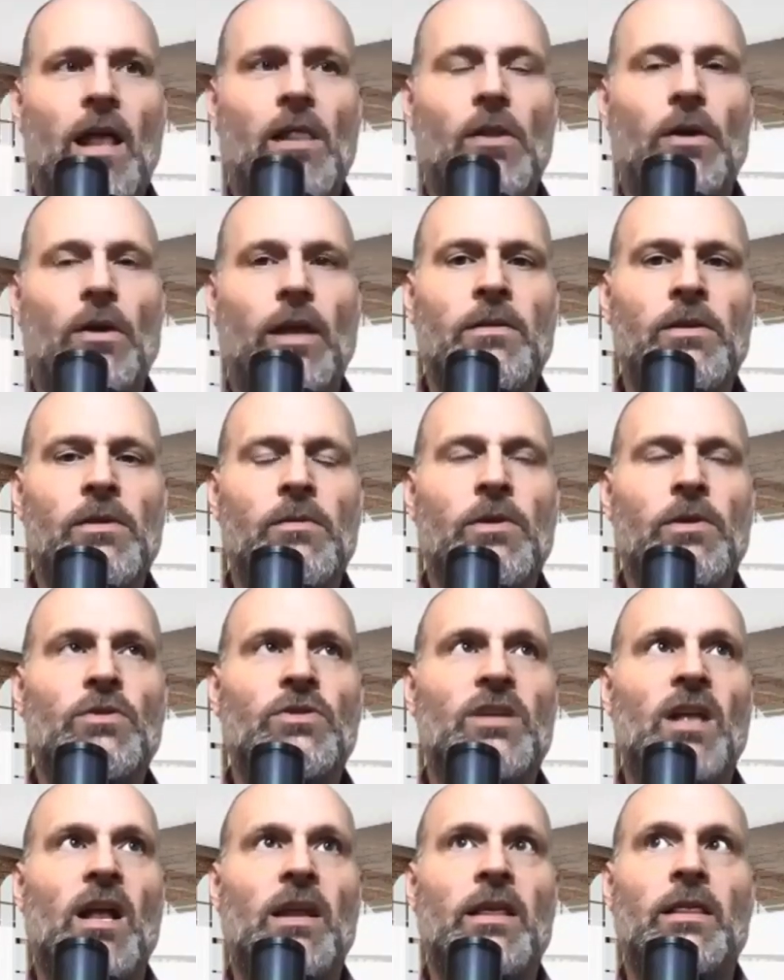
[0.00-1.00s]
at it. You
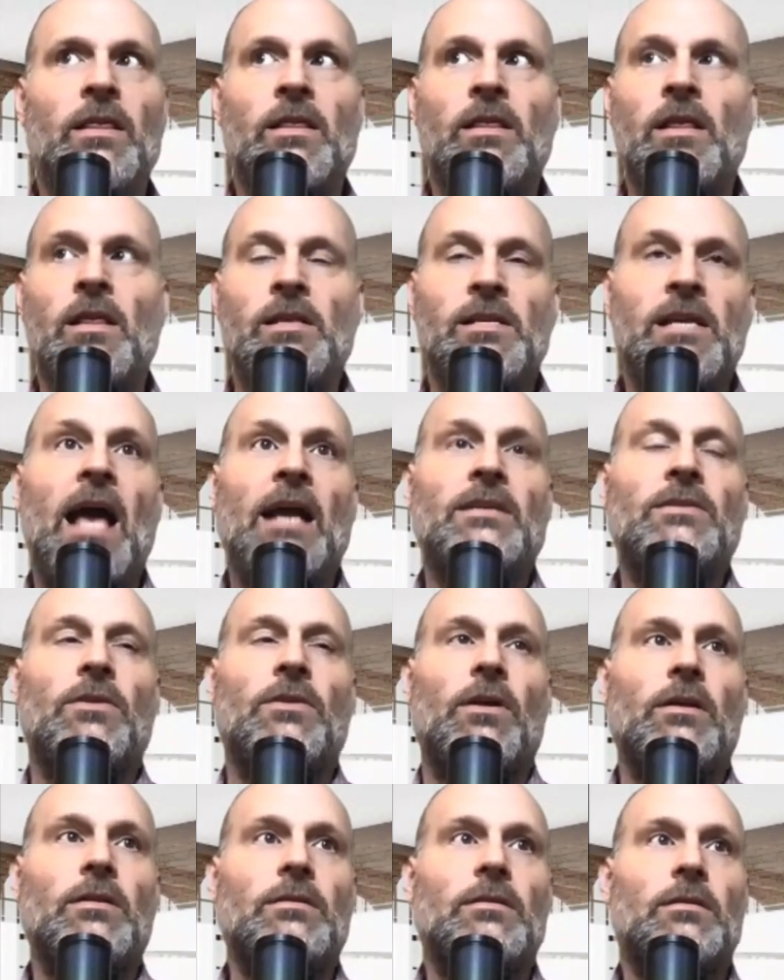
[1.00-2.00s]
study the tax
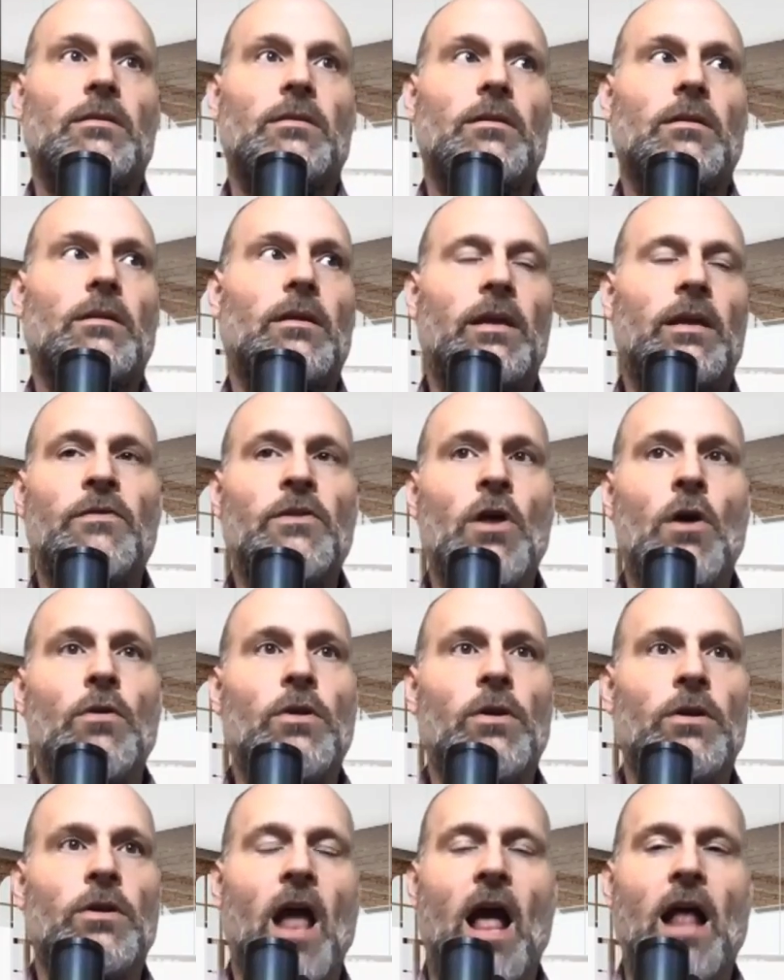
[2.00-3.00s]
laws. Even though
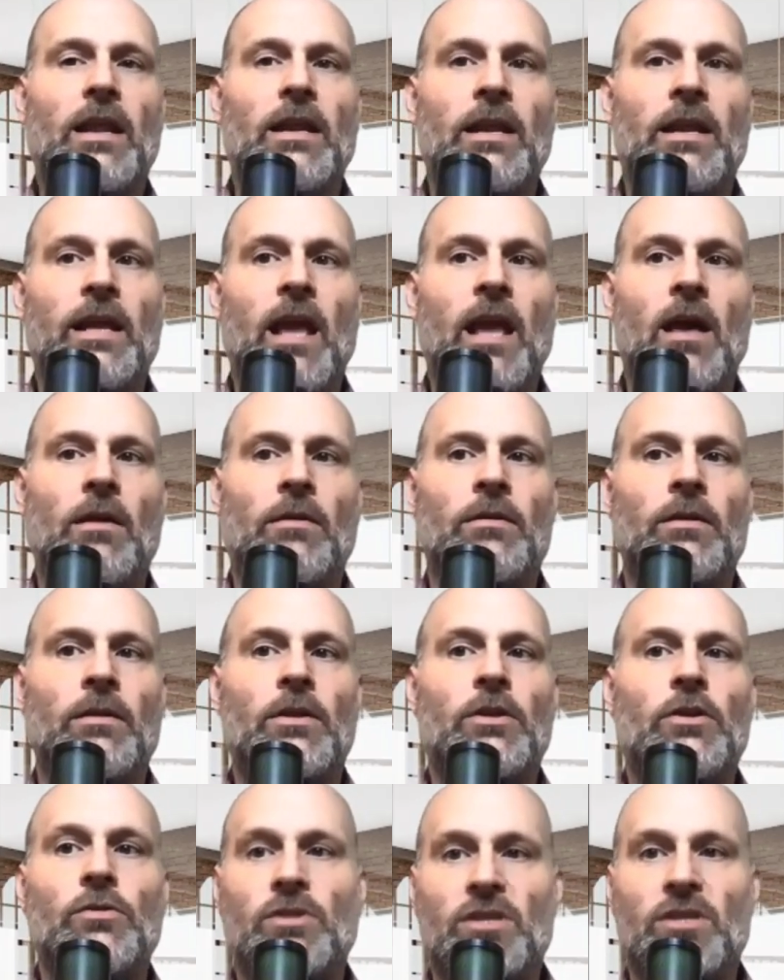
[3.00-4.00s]
you're not an accountant,
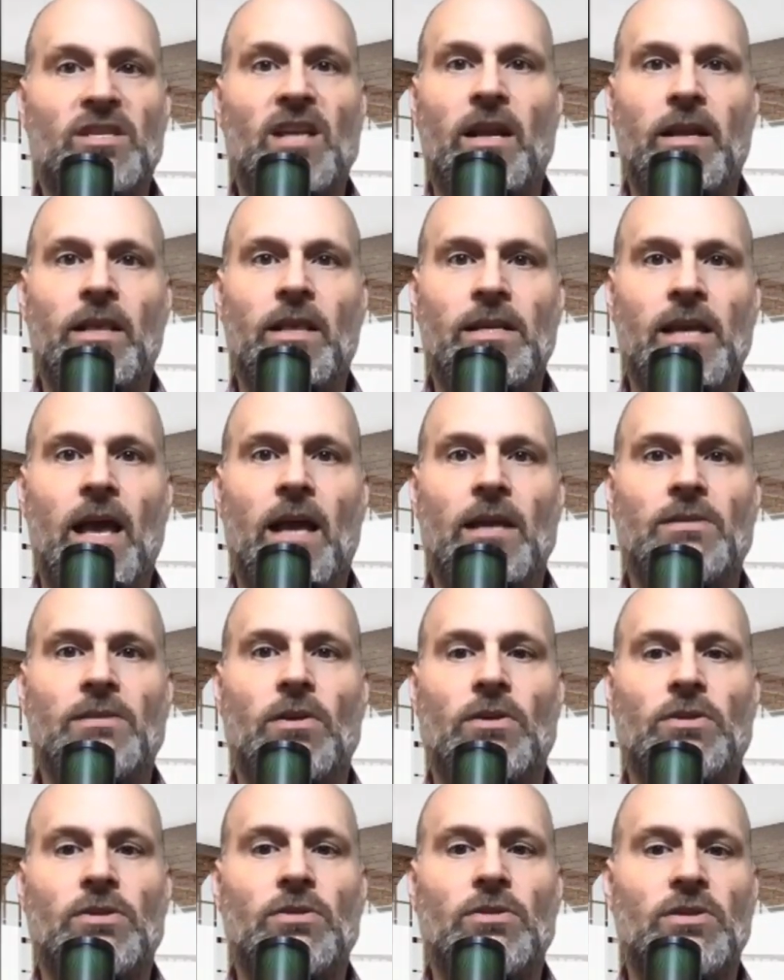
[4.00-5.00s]
you study the tax
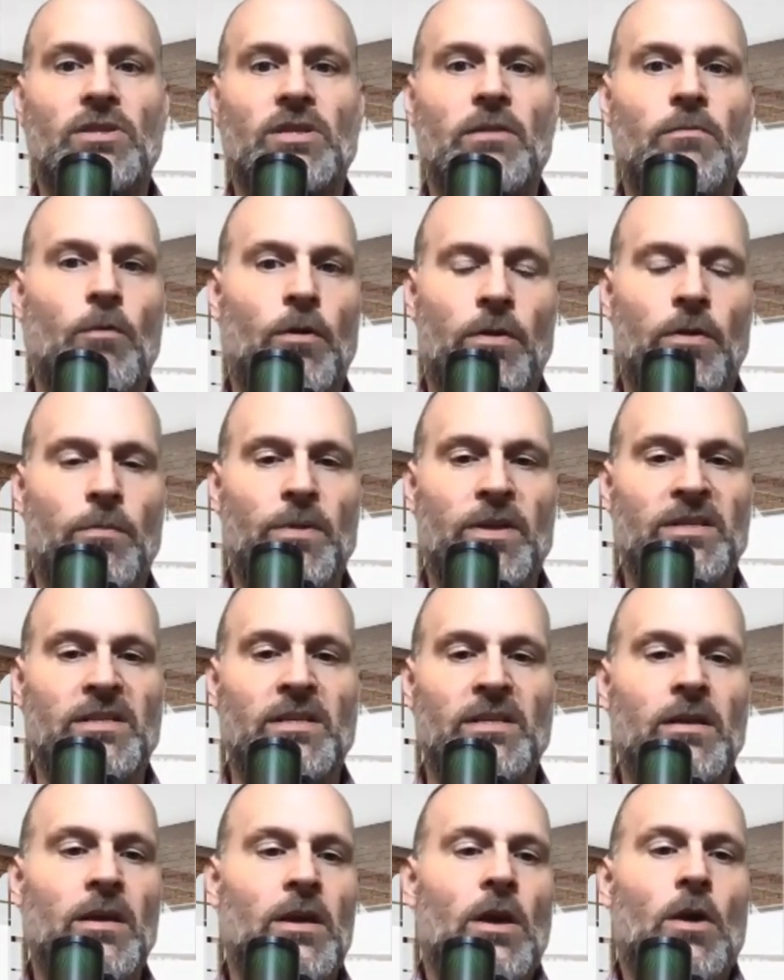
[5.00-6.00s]
laws. You see where the
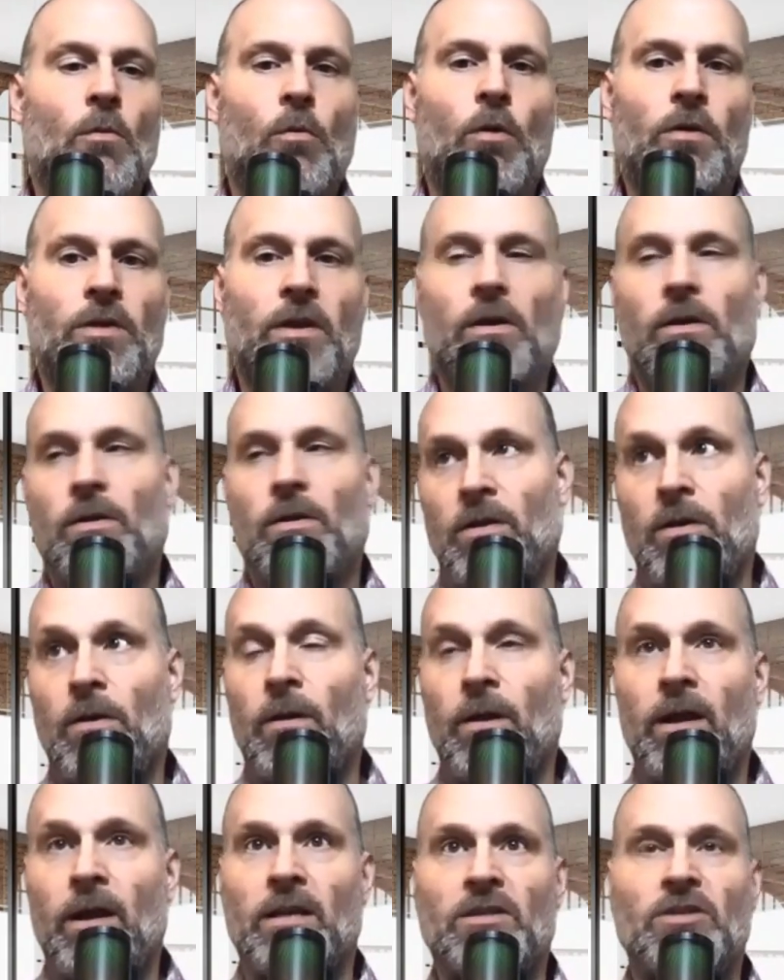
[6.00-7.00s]
business, where there
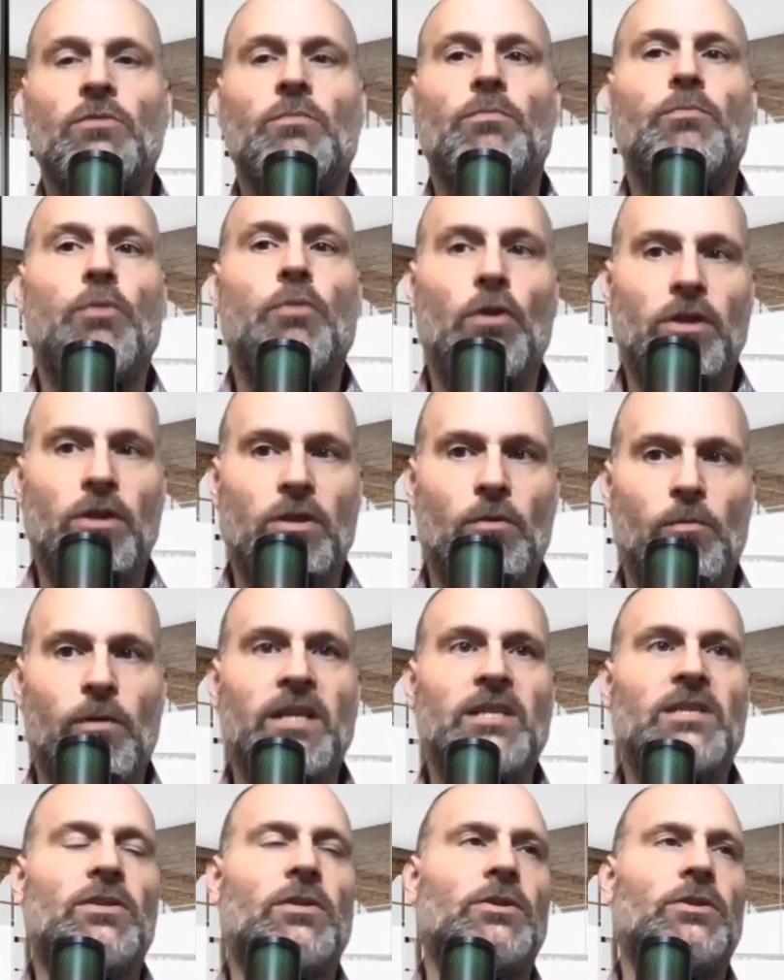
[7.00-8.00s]
is. You put the
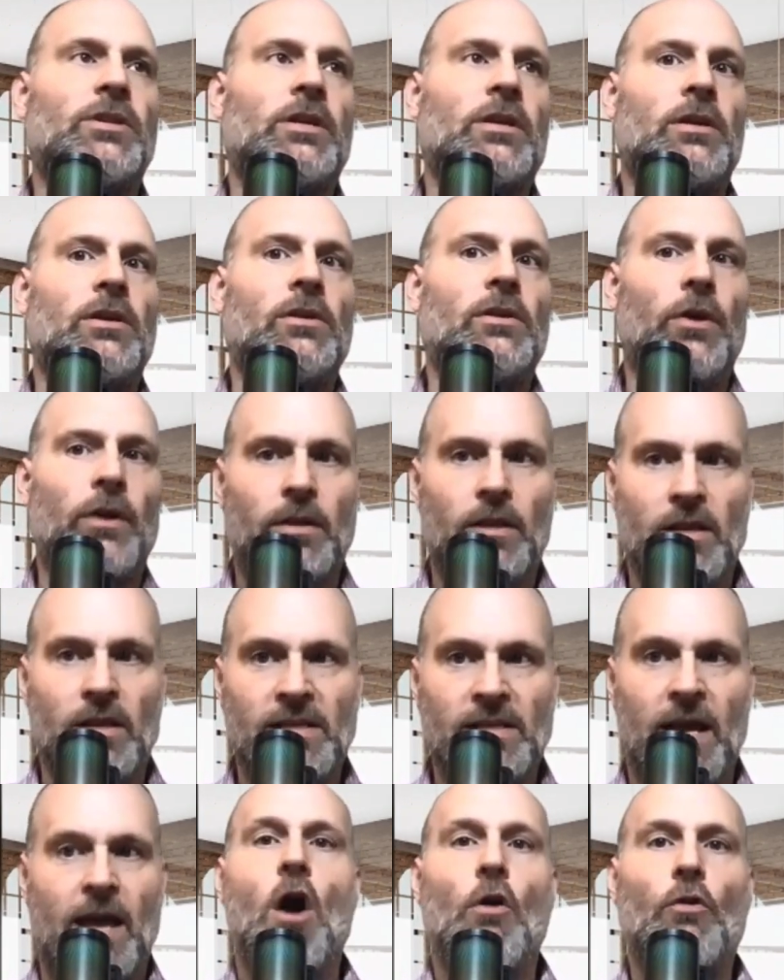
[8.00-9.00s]
research in. You look at the time, the